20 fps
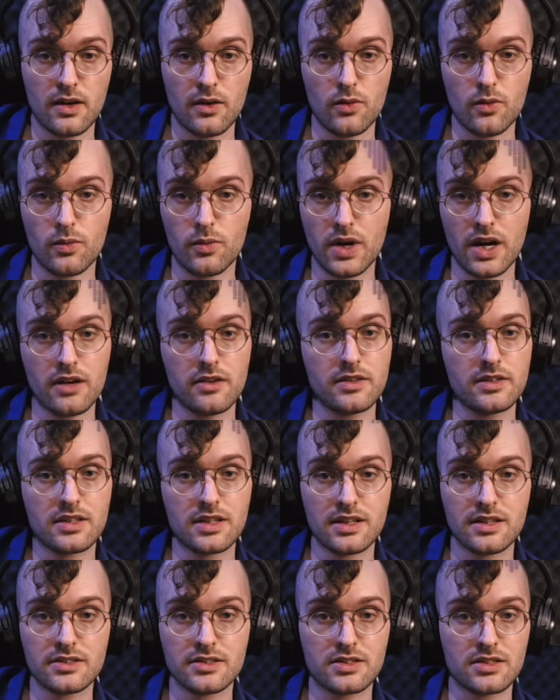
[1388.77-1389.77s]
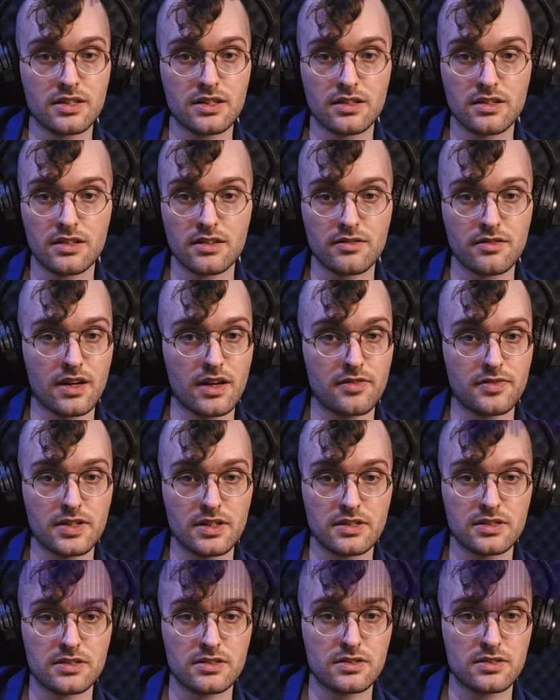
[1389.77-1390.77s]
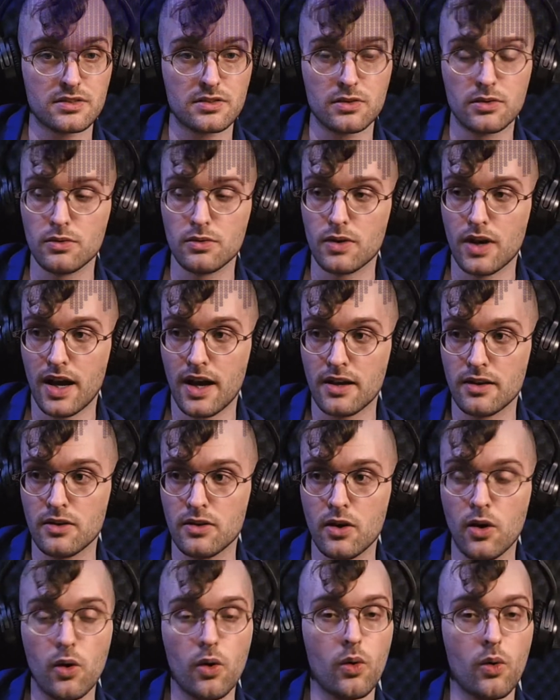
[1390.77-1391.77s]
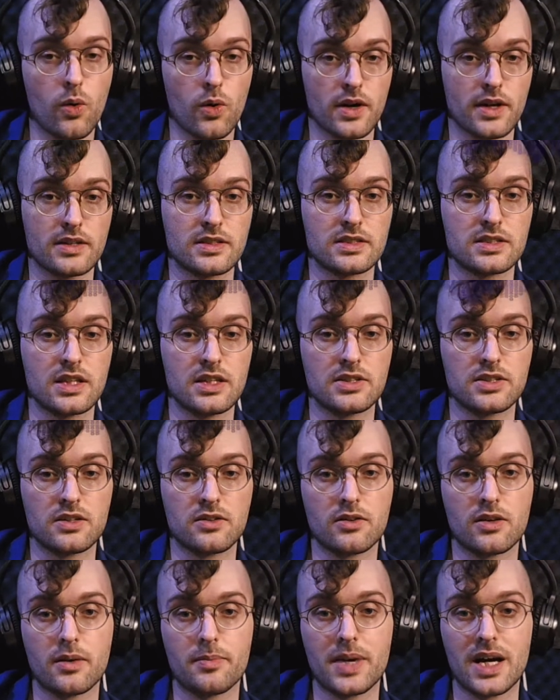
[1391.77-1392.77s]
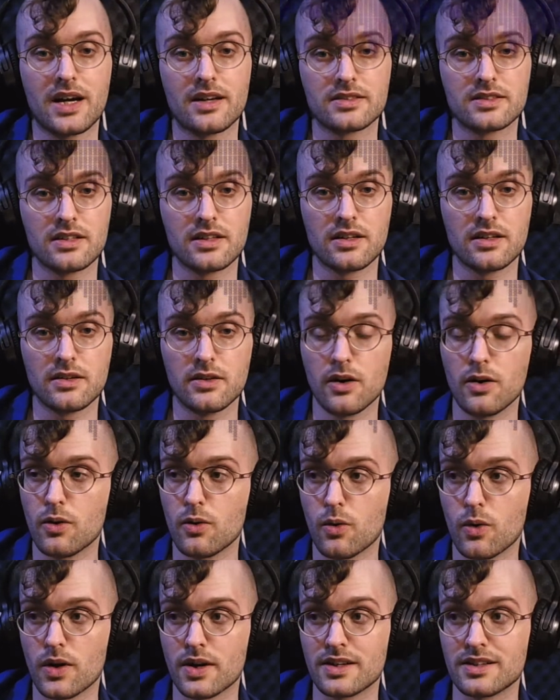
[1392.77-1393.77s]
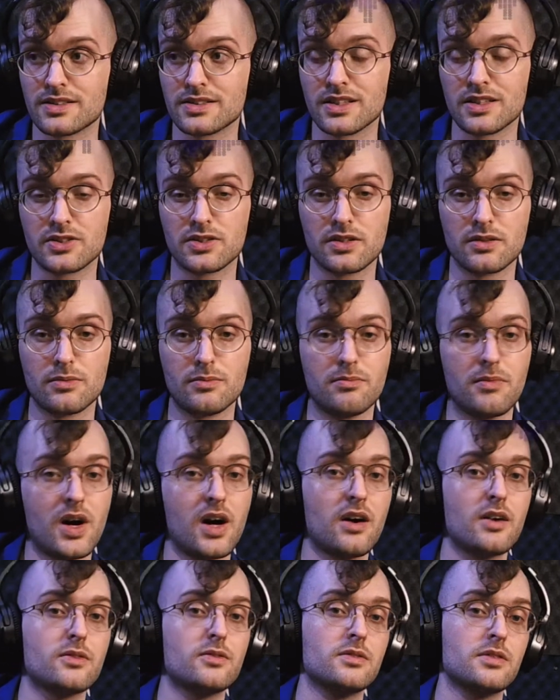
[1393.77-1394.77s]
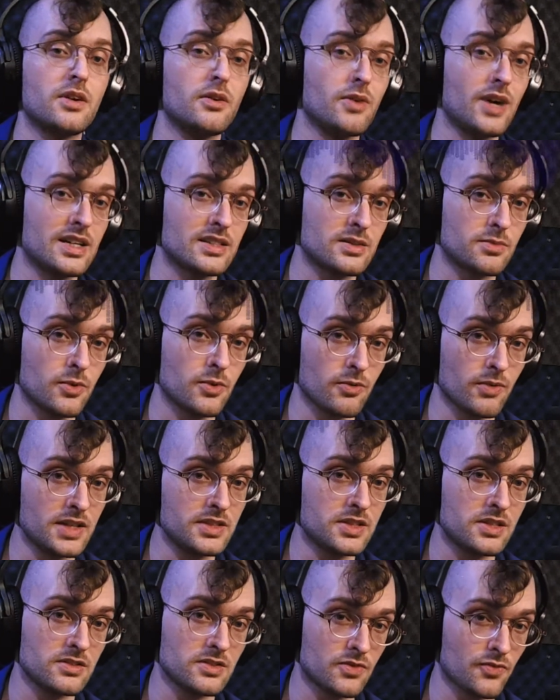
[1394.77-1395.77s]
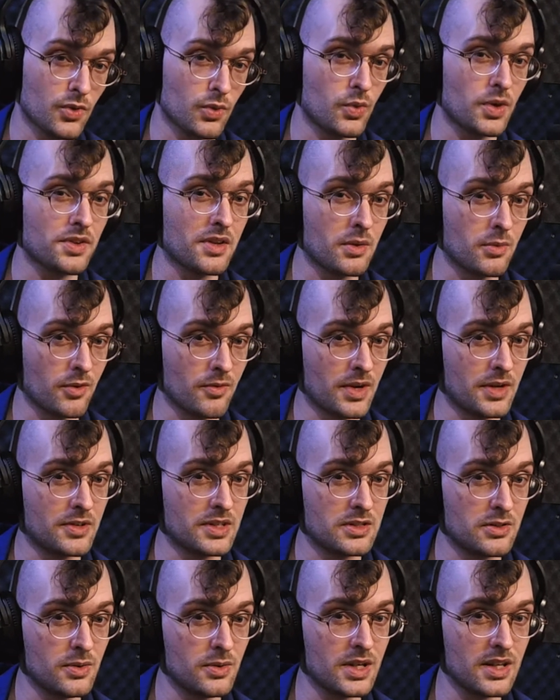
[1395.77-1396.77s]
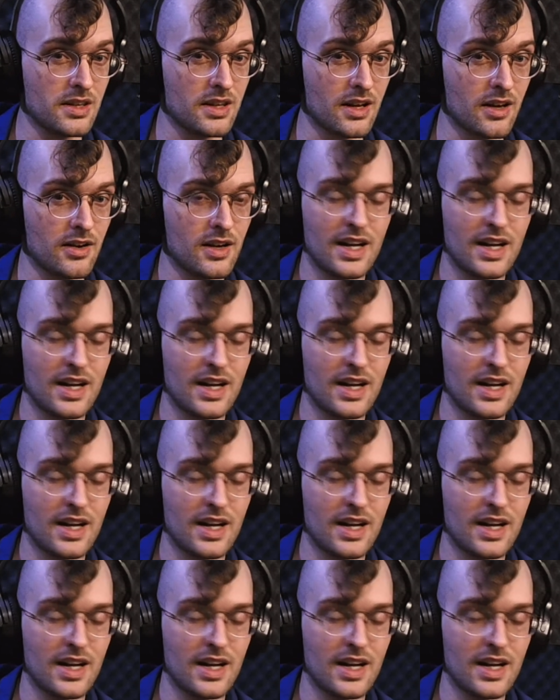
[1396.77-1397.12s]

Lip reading: well-intentioned leftists who had no organizational capacity, no organizational model, no aspirations for what they were really doing there,